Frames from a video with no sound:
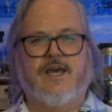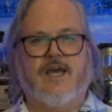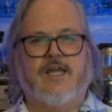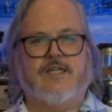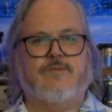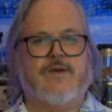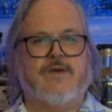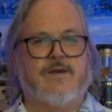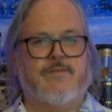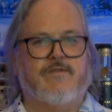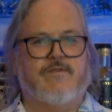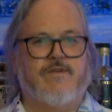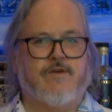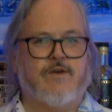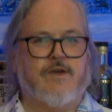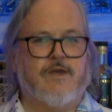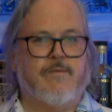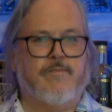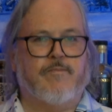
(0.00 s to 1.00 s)
it's become a
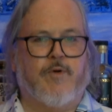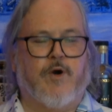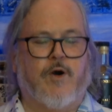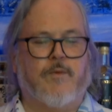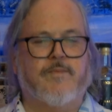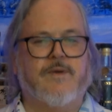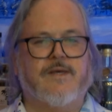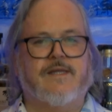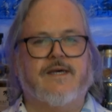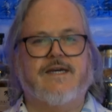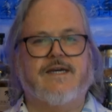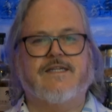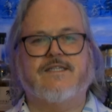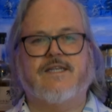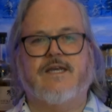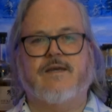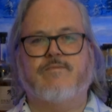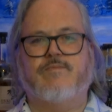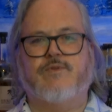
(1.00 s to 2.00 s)
very popular
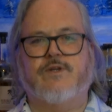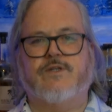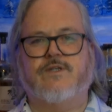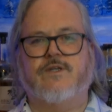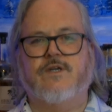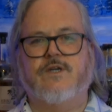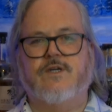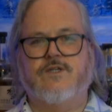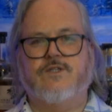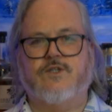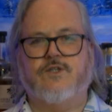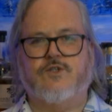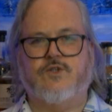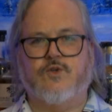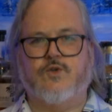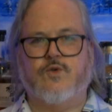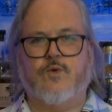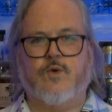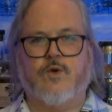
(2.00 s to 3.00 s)
template to
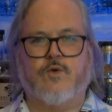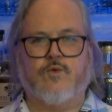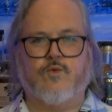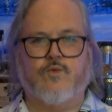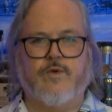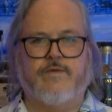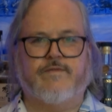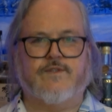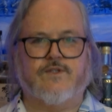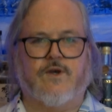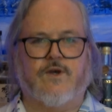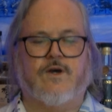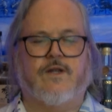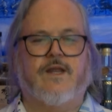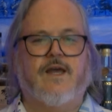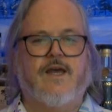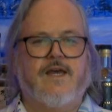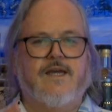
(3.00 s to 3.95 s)
do riffs on.